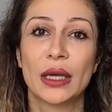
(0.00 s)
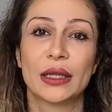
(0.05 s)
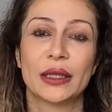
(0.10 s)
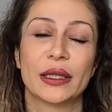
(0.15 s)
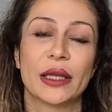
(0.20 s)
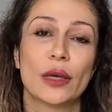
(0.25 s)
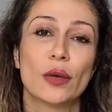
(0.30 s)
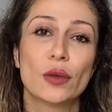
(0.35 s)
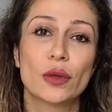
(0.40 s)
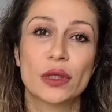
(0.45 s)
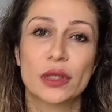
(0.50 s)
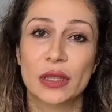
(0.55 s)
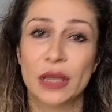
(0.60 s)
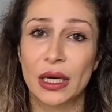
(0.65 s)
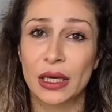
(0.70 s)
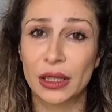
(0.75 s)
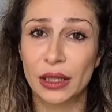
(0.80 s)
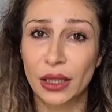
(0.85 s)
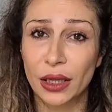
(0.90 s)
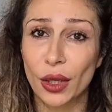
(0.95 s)
They would
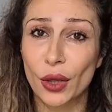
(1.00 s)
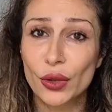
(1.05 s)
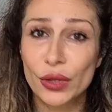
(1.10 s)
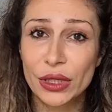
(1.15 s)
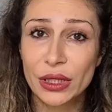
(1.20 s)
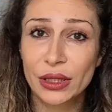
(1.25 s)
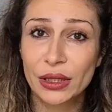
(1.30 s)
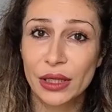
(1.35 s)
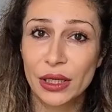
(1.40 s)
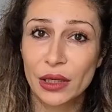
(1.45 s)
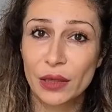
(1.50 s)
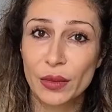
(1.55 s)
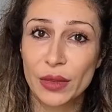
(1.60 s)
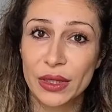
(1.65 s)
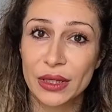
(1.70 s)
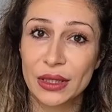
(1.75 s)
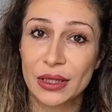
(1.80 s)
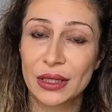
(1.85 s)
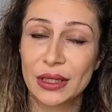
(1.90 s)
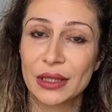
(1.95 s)
start closing their
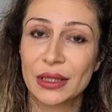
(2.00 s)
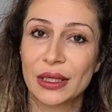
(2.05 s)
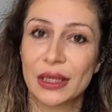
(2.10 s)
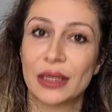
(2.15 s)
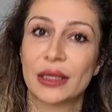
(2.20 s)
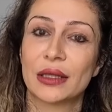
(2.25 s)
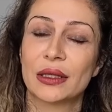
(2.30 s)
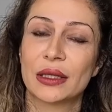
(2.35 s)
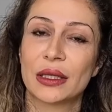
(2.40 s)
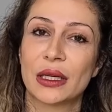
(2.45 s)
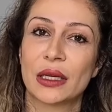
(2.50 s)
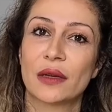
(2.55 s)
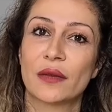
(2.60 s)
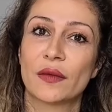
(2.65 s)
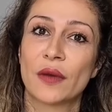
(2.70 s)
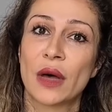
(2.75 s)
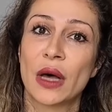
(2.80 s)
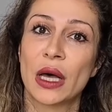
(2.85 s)
businesses, and instead of